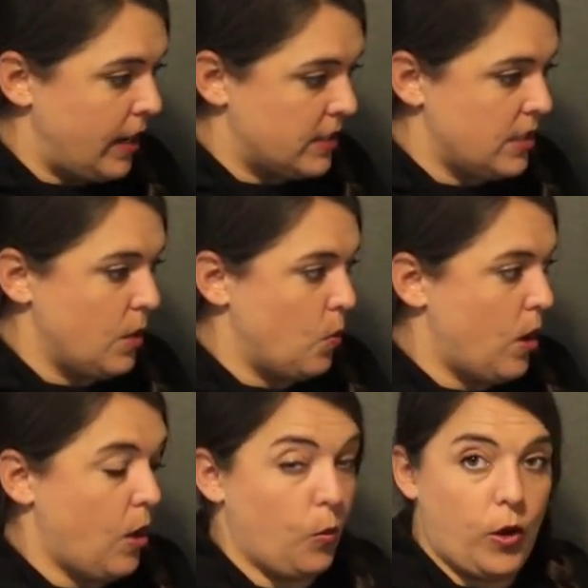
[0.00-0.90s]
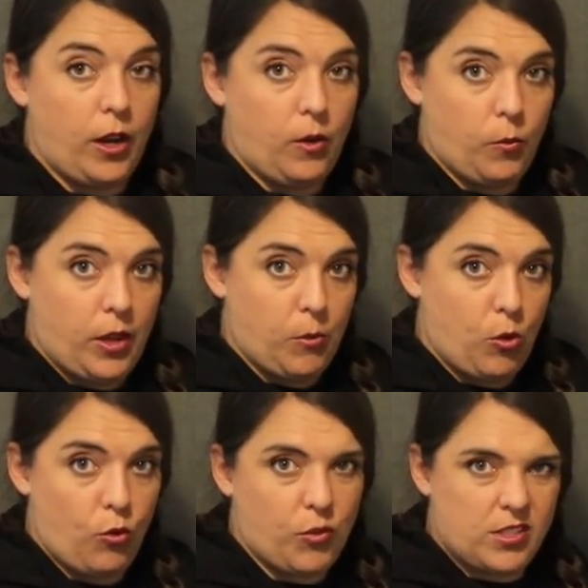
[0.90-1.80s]
next to the wall when we
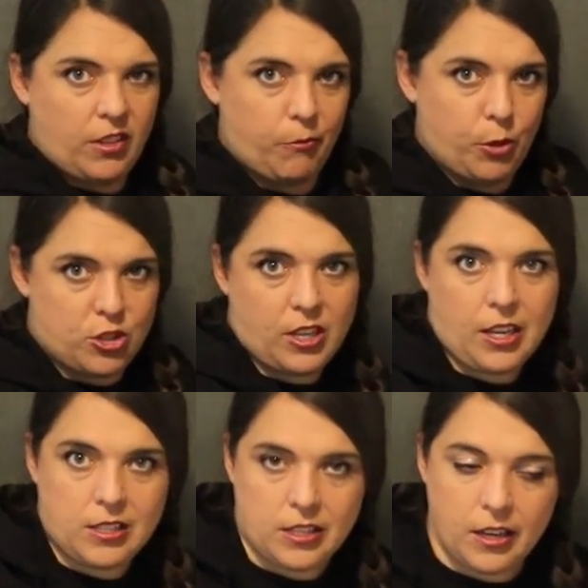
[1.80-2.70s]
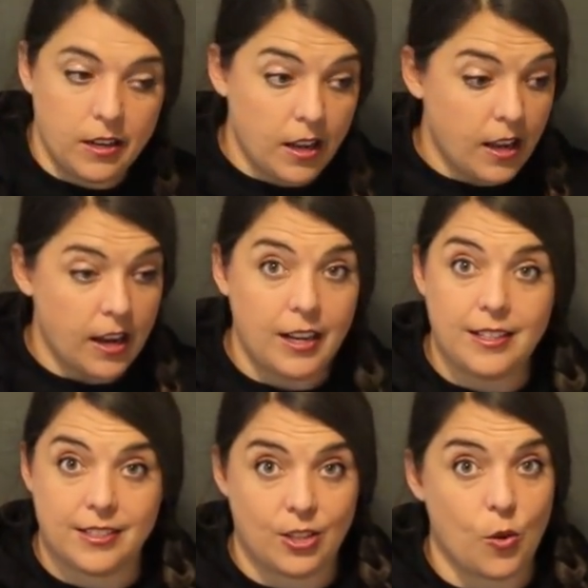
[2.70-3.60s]
move with stuff pushed against it, and
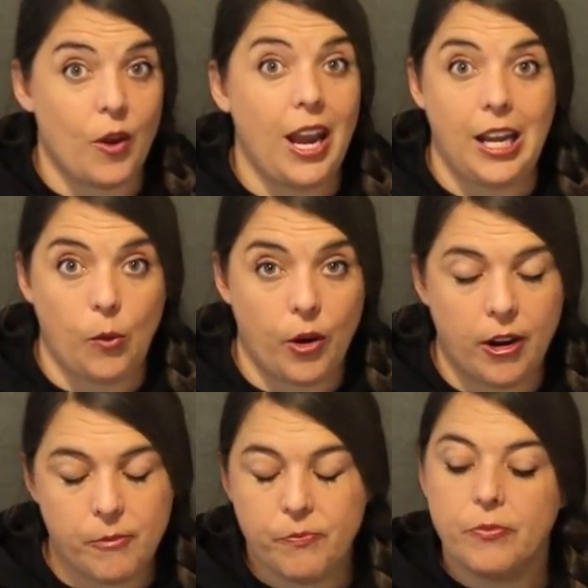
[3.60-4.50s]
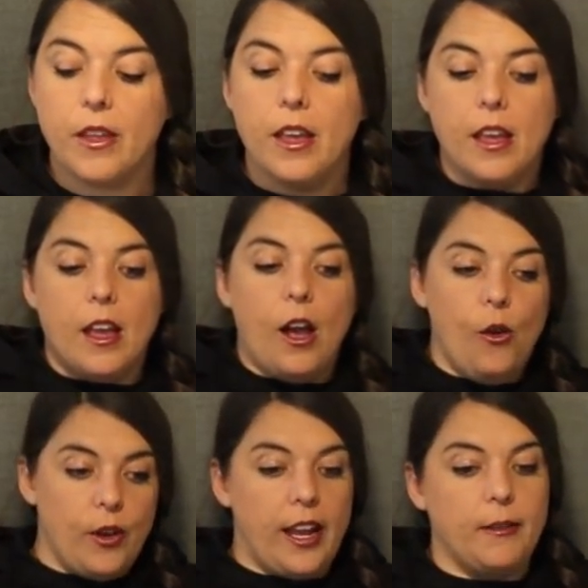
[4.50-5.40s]
it doesn't go anywhere.
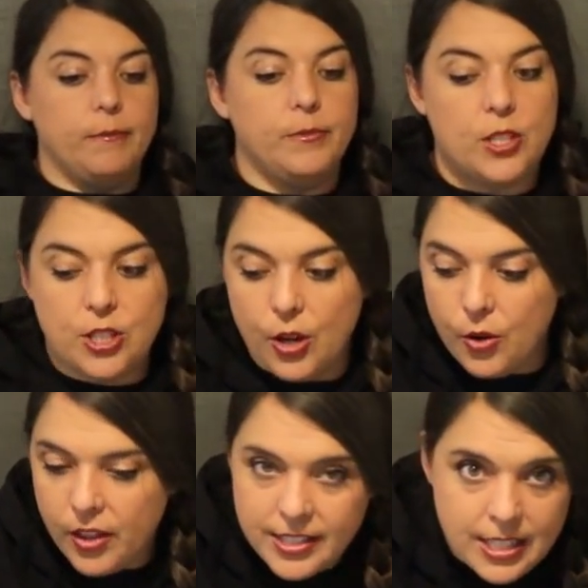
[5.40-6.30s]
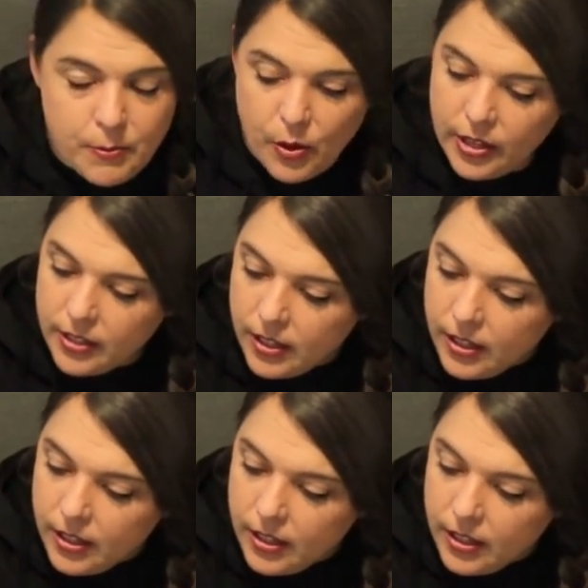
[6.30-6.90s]
Okay, so let's keep going.